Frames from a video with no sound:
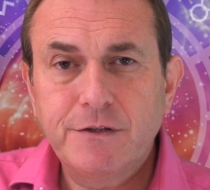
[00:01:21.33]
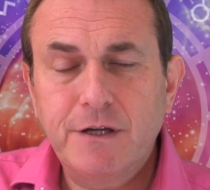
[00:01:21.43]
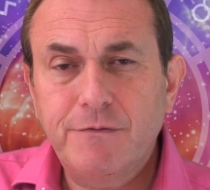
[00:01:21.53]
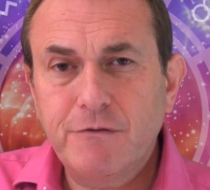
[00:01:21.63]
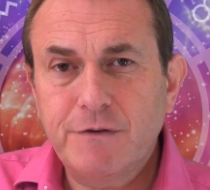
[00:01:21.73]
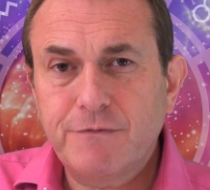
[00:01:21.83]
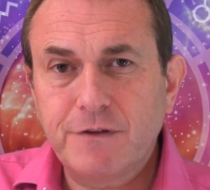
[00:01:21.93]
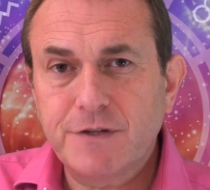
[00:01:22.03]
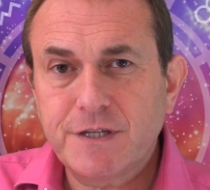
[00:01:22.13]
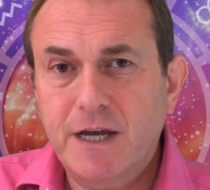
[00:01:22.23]
The other
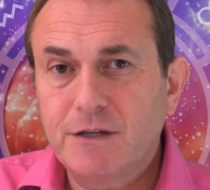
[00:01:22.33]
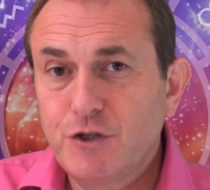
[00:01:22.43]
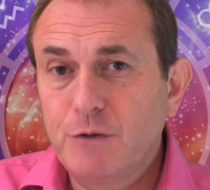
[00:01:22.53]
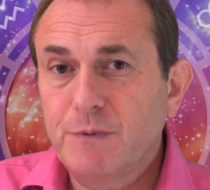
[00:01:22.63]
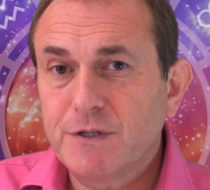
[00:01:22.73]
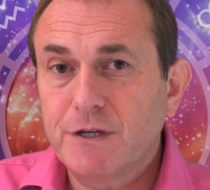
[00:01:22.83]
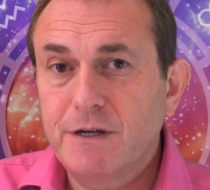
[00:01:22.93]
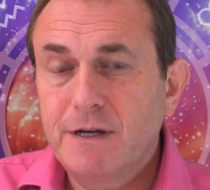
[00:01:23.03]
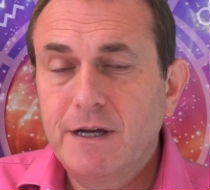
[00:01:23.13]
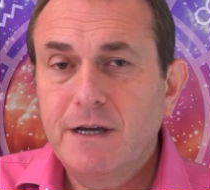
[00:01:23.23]
influence there,
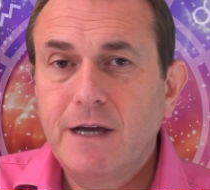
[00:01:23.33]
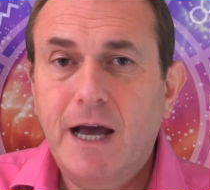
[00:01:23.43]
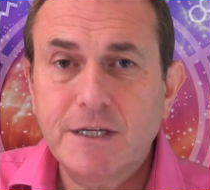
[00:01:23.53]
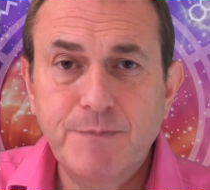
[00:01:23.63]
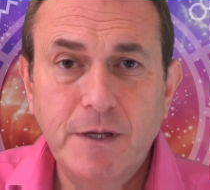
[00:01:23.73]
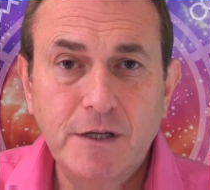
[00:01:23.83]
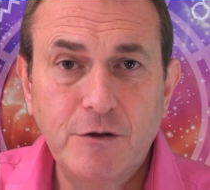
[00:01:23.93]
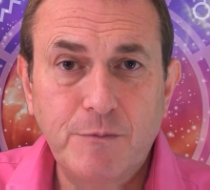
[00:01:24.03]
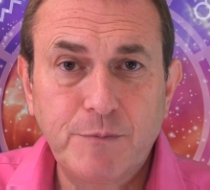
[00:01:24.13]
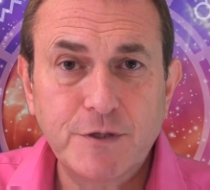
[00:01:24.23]
Jupiter, has been
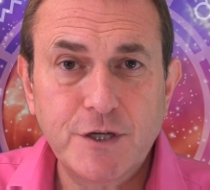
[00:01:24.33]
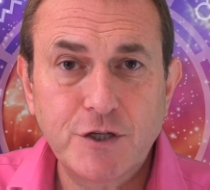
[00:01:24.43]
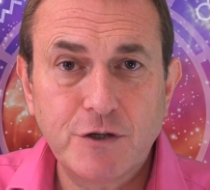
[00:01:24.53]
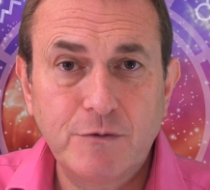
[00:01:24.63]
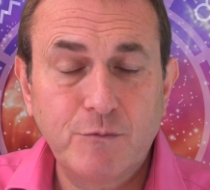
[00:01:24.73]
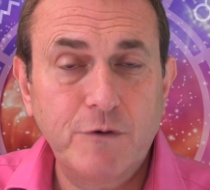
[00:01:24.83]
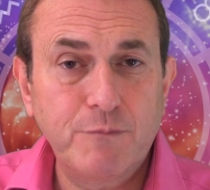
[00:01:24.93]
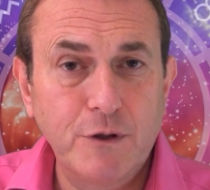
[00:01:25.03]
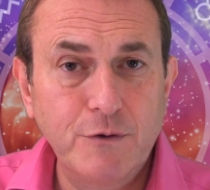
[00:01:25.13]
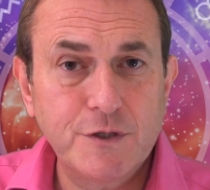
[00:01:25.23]
in opposition with
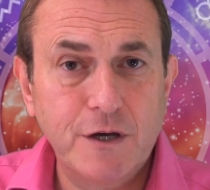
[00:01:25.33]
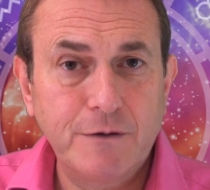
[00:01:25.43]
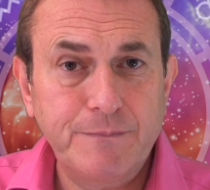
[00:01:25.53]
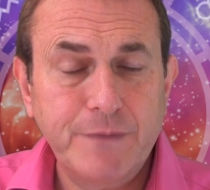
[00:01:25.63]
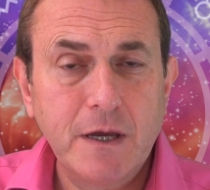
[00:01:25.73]
Pluto.